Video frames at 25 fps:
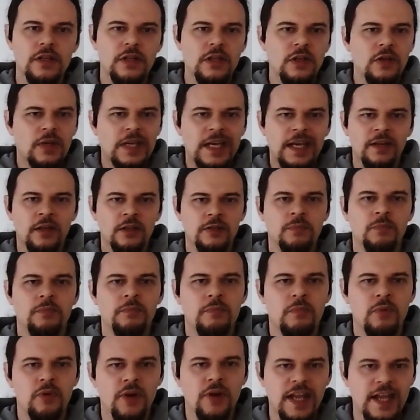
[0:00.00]
you
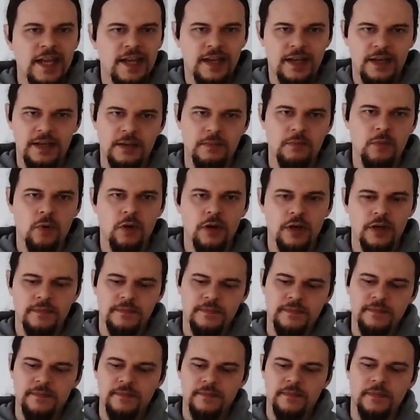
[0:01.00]
cannot break anymore,
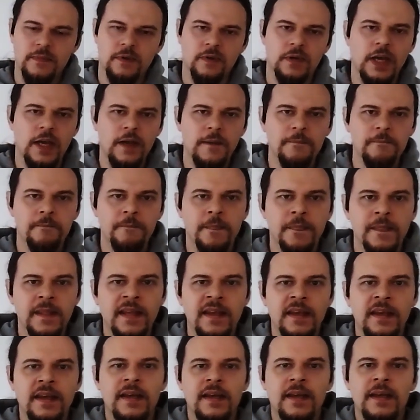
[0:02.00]
okay?
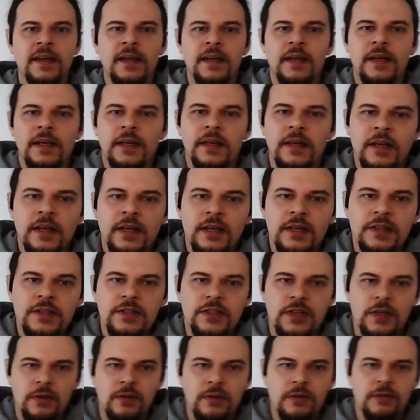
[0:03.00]

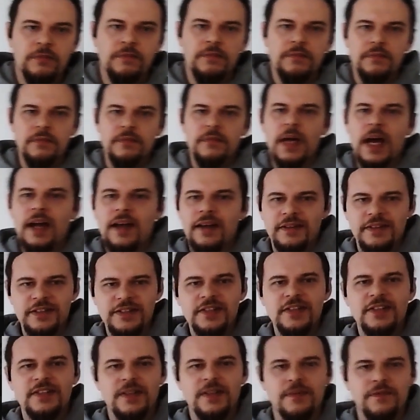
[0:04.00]
So
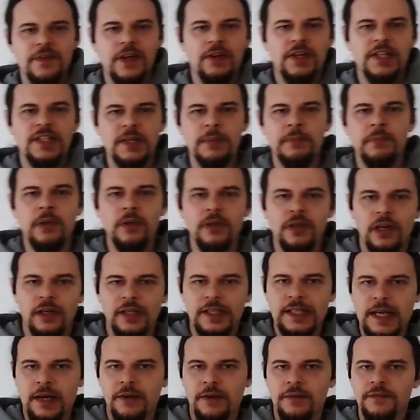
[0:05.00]
this is the very simple
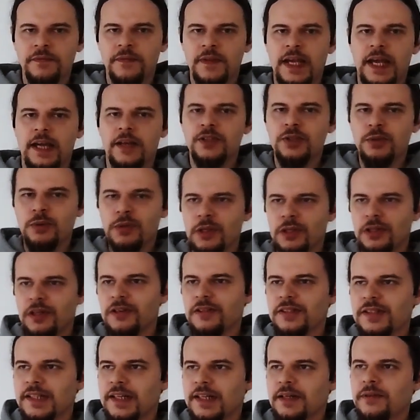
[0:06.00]
lockdown. The actual
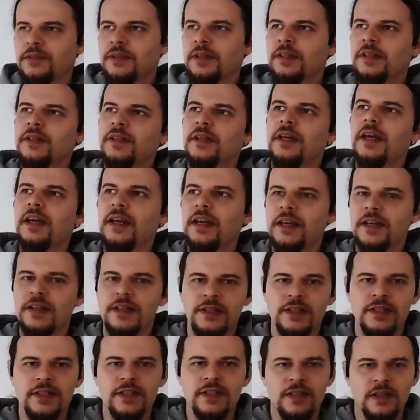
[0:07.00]
lockdown
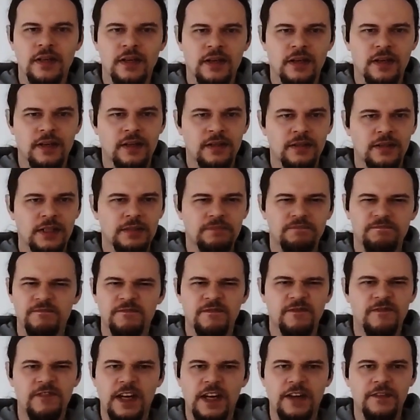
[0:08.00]
is like
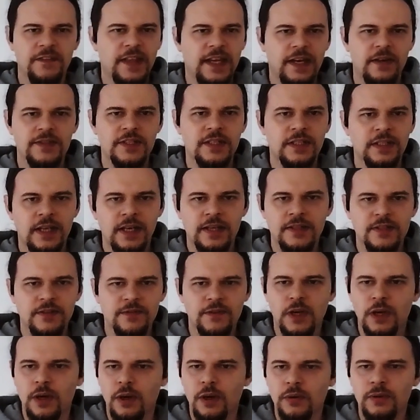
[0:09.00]
5,000 lines
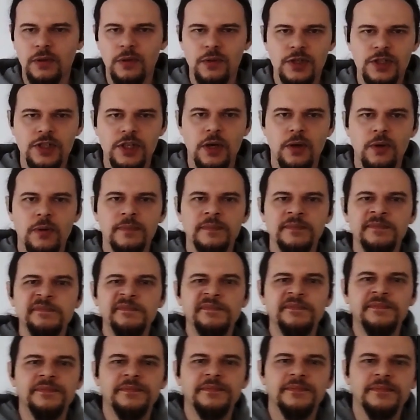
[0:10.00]
of code or so.
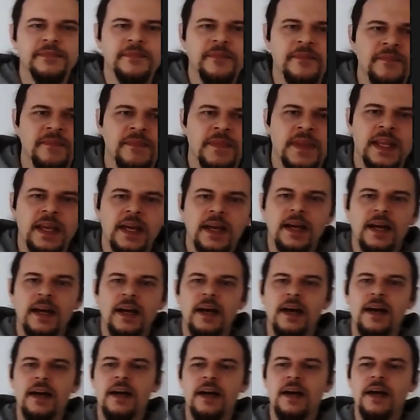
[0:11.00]

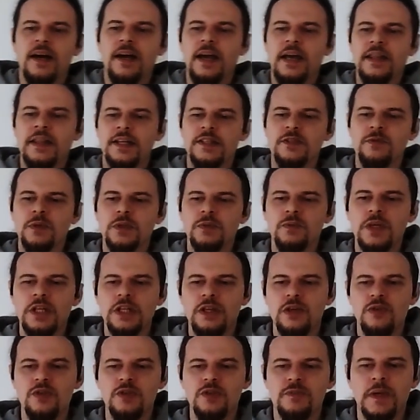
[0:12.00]
And that's what we
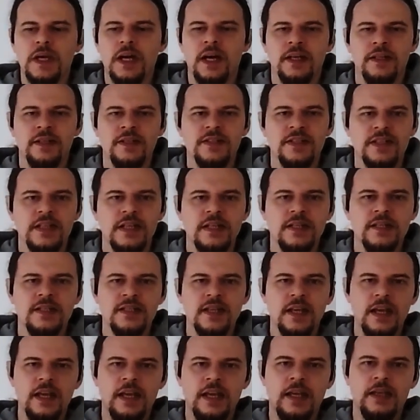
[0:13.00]
use behind the
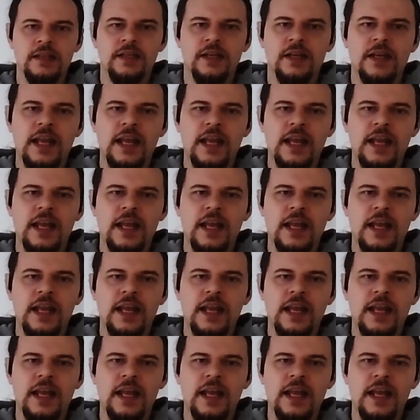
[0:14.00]
scenes in